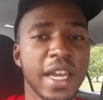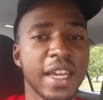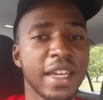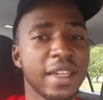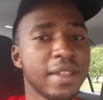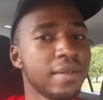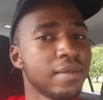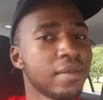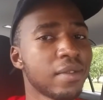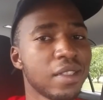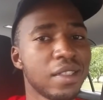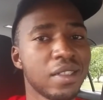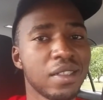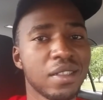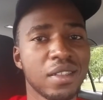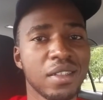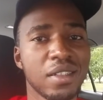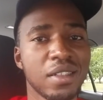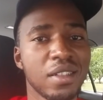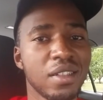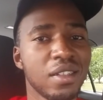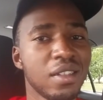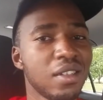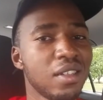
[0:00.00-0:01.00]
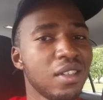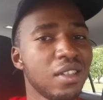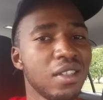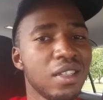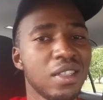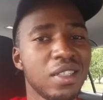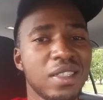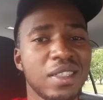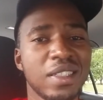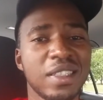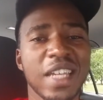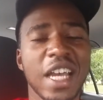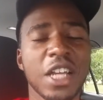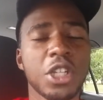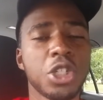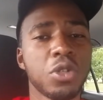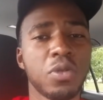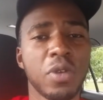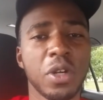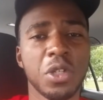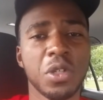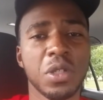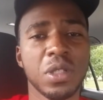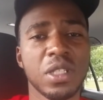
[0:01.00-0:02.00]
and
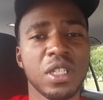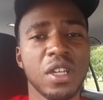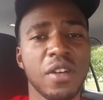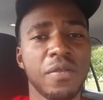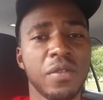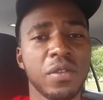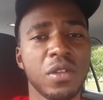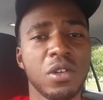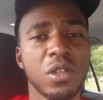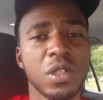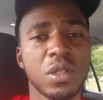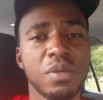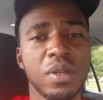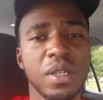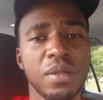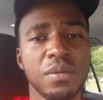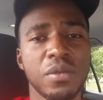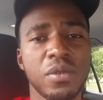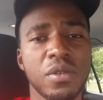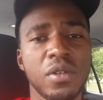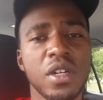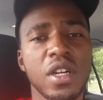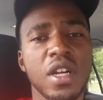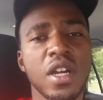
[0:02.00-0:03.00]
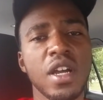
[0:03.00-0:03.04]
saturate yourself with those people.